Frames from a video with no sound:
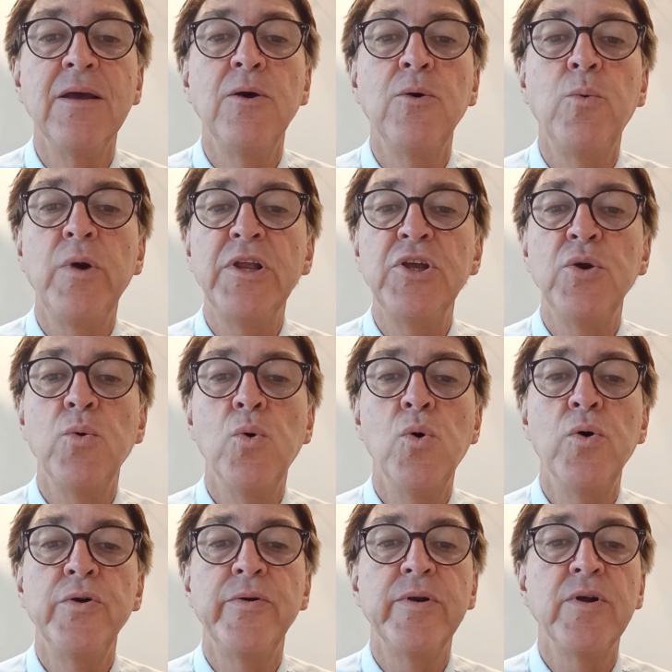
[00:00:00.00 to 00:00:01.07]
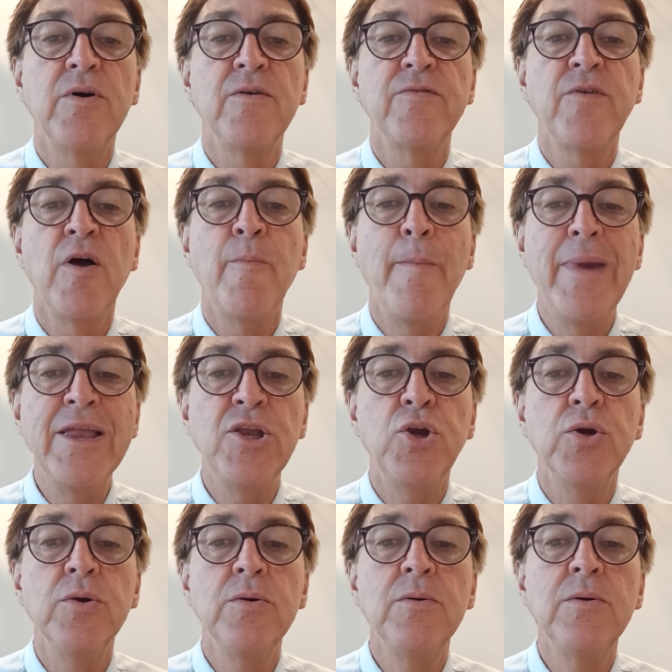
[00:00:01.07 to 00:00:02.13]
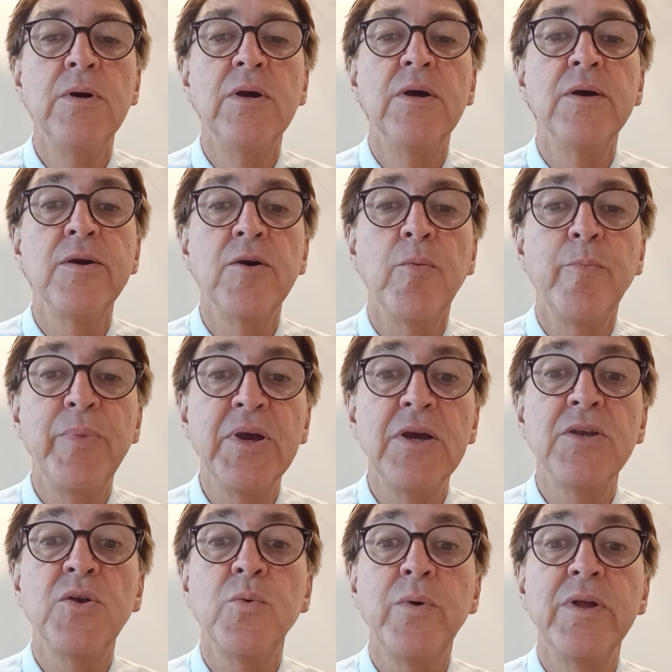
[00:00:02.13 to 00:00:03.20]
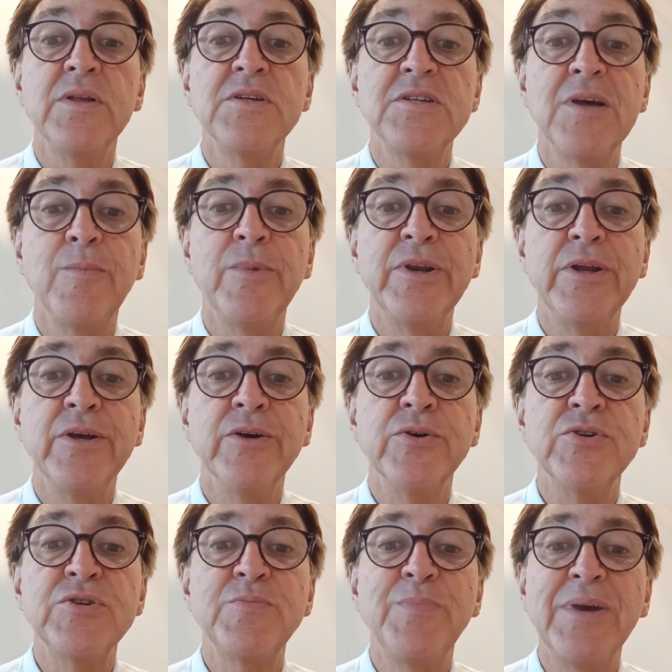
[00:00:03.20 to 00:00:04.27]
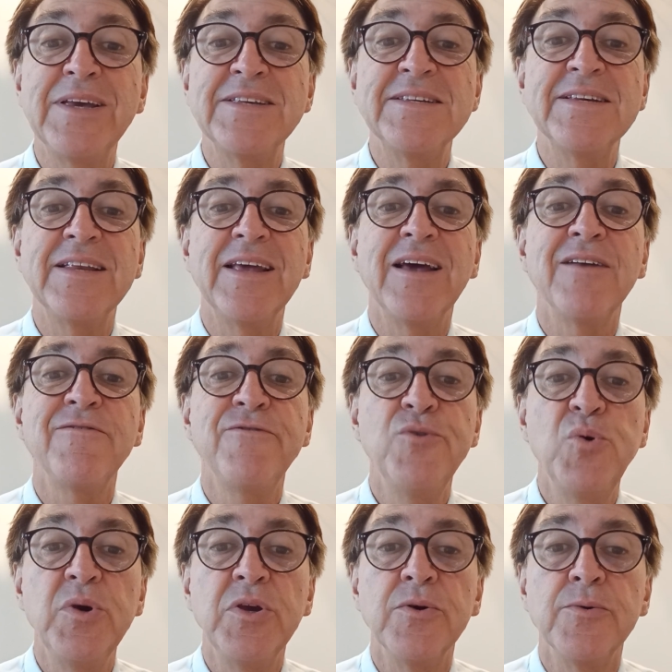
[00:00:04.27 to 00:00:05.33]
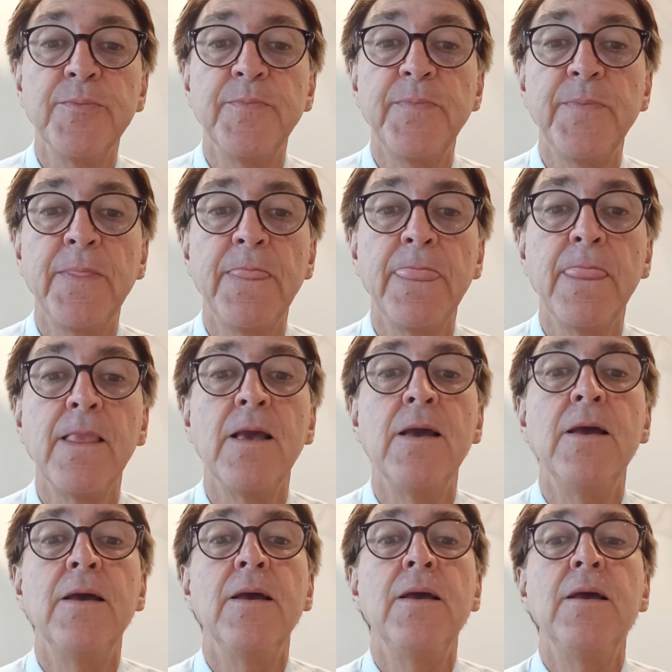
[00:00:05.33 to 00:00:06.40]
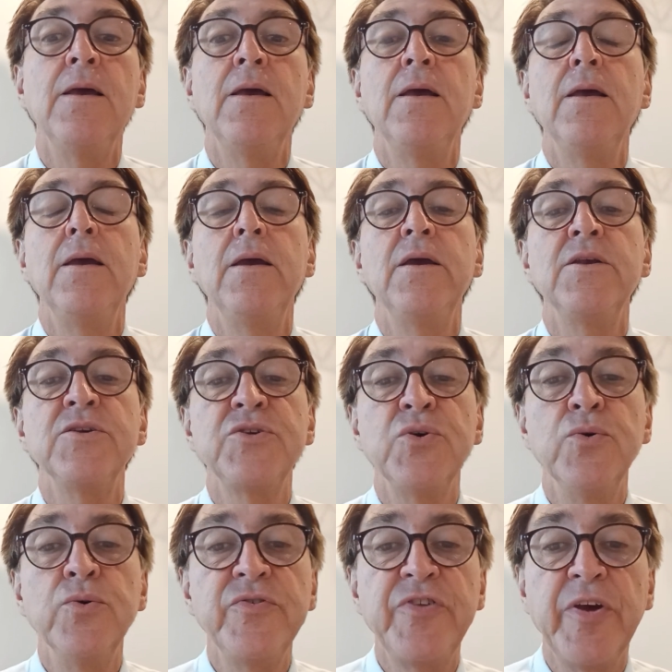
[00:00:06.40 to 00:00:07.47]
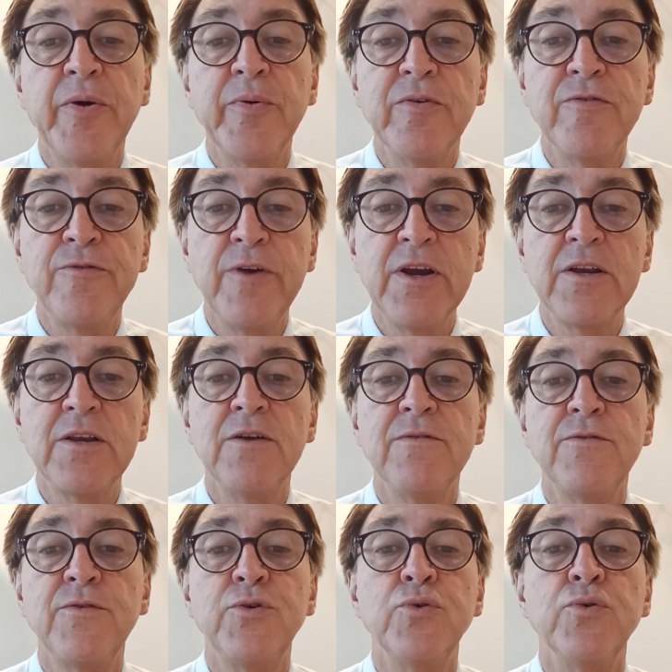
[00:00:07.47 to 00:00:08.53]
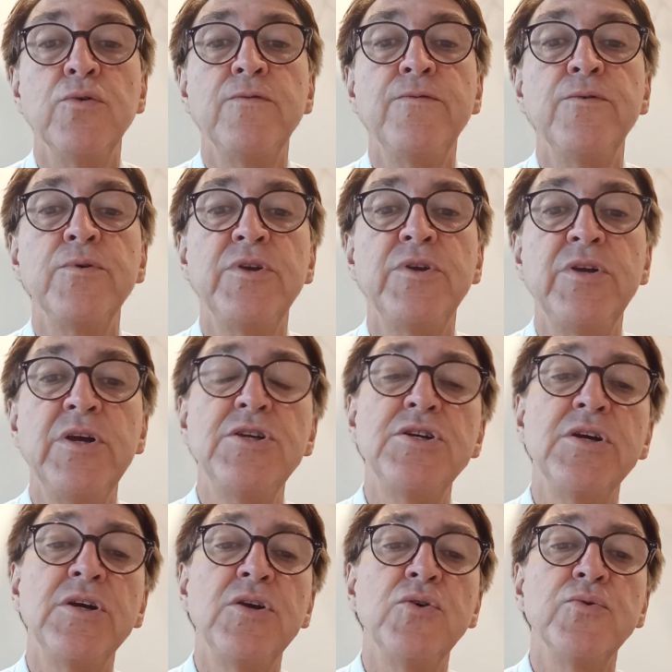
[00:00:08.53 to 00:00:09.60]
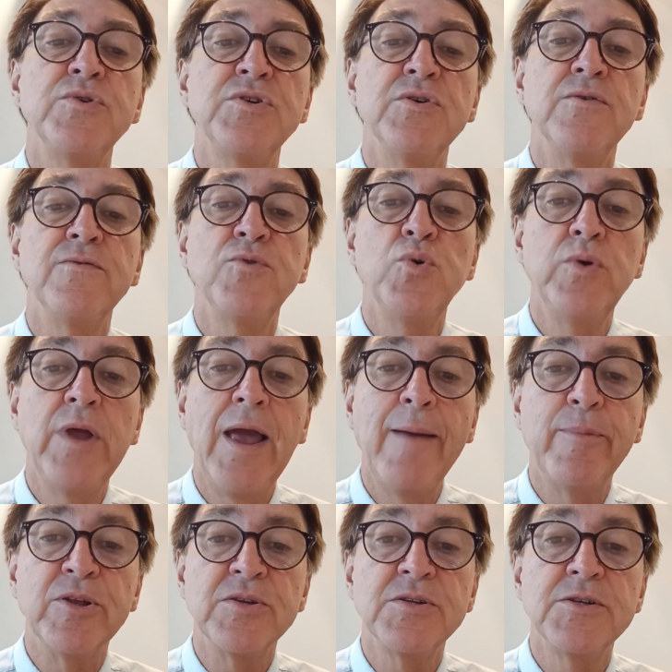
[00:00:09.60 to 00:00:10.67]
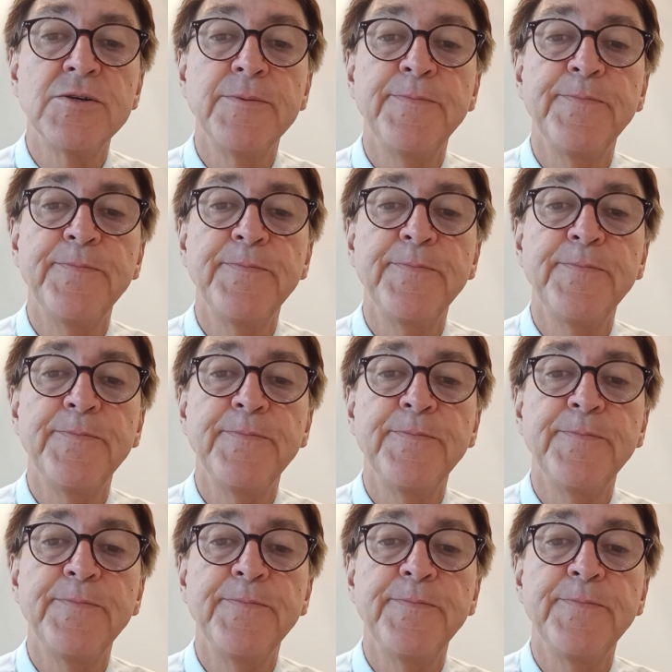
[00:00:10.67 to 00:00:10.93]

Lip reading: when you order it off a menu compared to when someone else picks it out for you. It is also an effective tool for teaching yourself good habits.